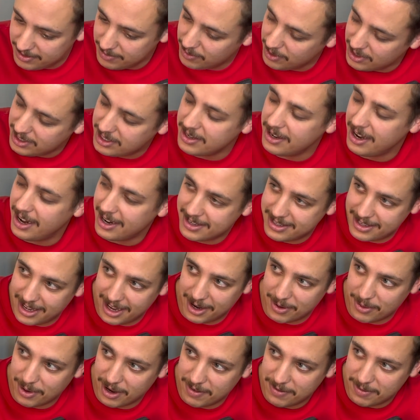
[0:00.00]
What's your next
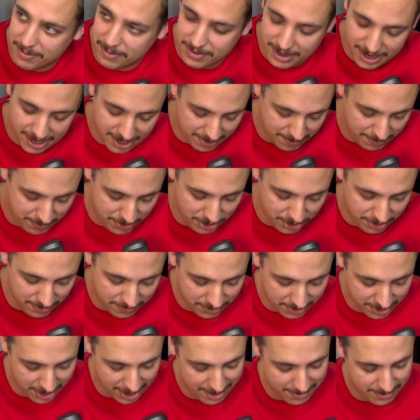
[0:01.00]
takeaway from that
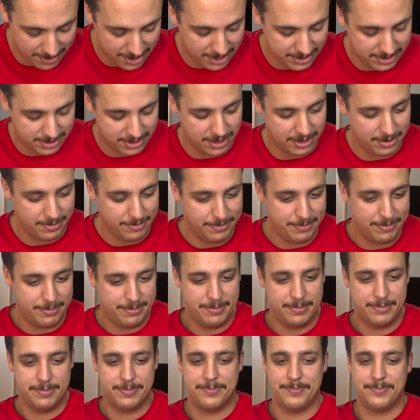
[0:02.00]
beautiful game last night?
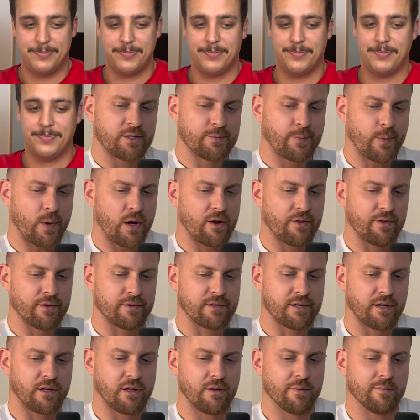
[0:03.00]
Only spot on the
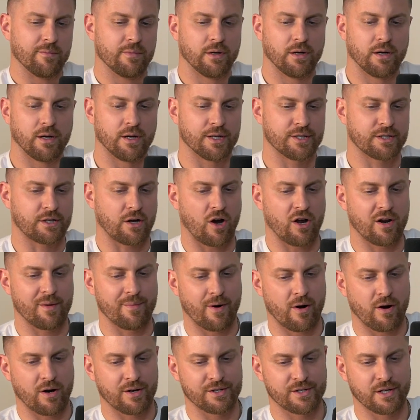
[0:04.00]
team, Scottie
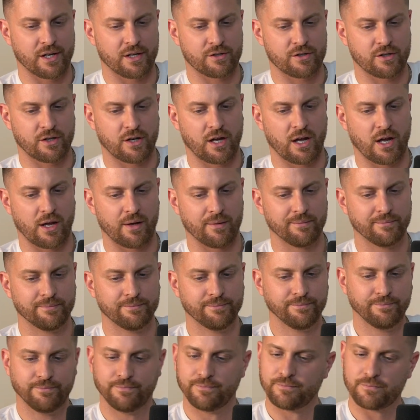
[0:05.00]
Barnes yesterday.
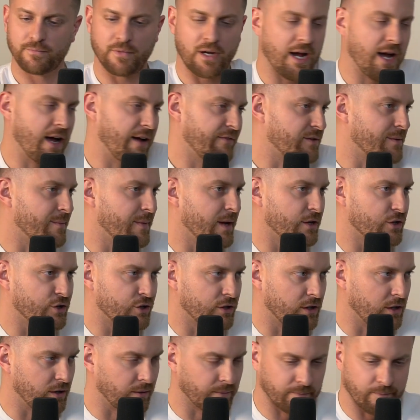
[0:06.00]
I have to
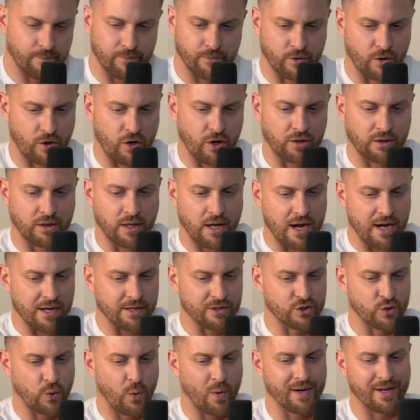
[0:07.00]
mention it. Good line,
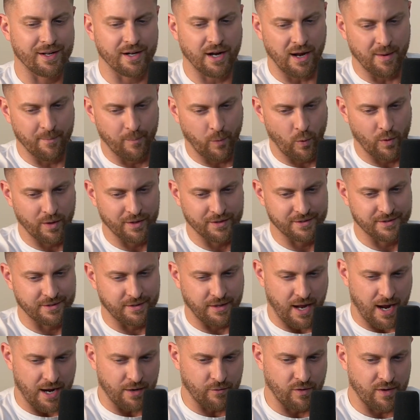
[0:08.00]
29 points,
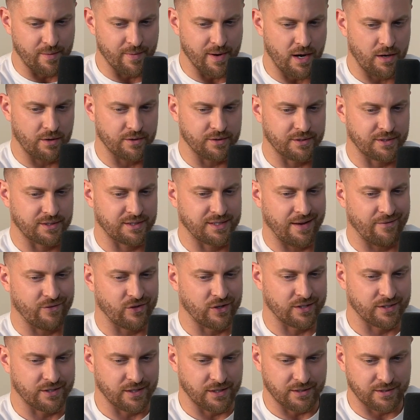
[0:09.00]
9 rebounds, 7
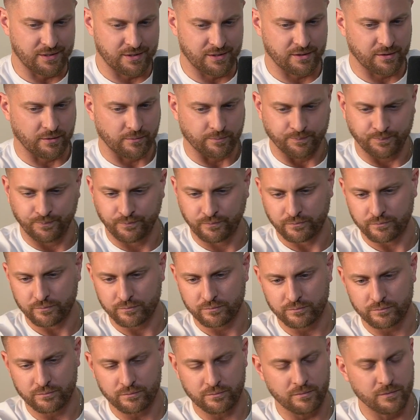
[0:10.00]
assists.
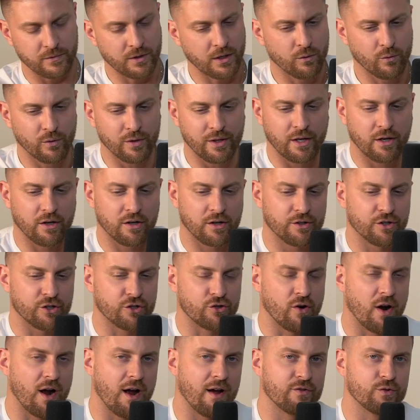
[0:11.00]
Really good on the
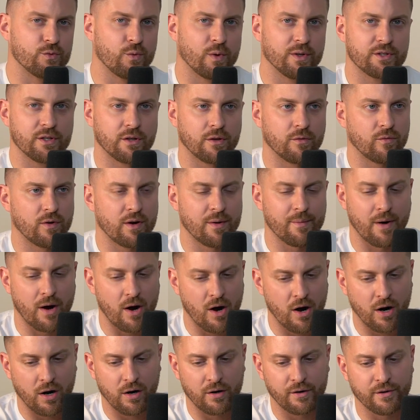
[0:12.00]
drives, went to the rim
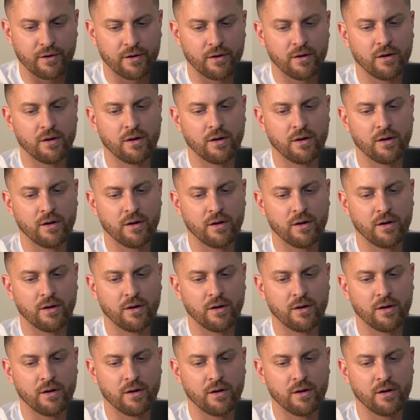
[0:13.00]
hard.